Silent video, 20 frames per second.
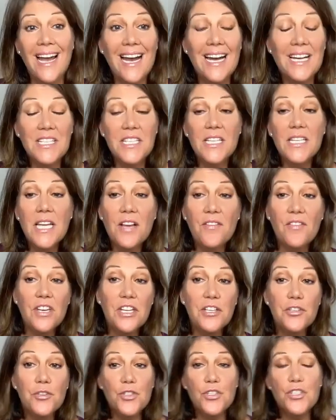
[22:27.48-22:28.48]
I did have an
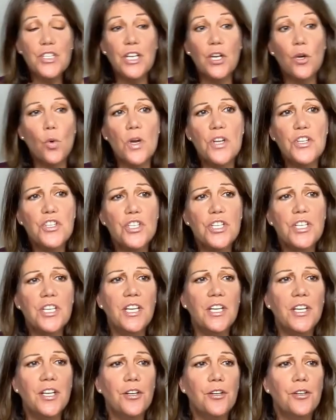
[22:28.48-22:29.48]
interesting question
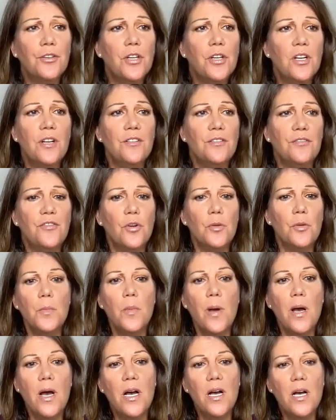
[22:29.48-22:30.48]
here from
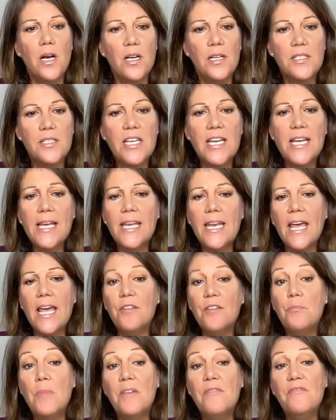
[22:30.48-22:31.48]
Ted out
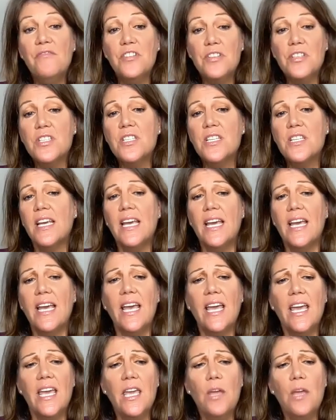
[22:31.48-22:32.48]
of Memphis.
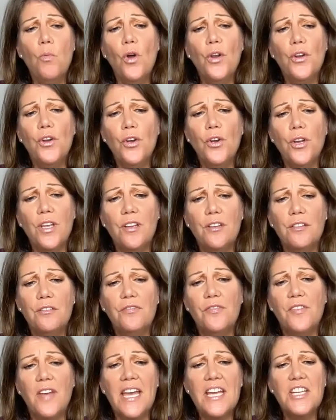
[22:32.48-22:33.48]
He wondered
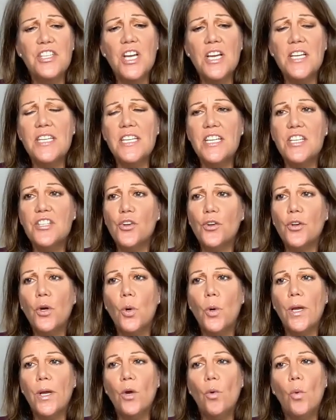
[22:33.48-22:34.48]
if HIDs are
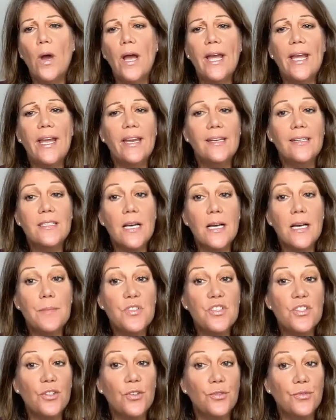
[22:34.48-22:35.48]
going away anytime
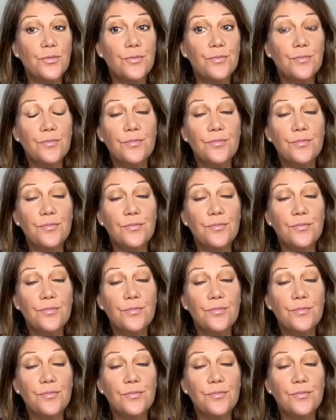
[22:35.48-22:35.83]
soon.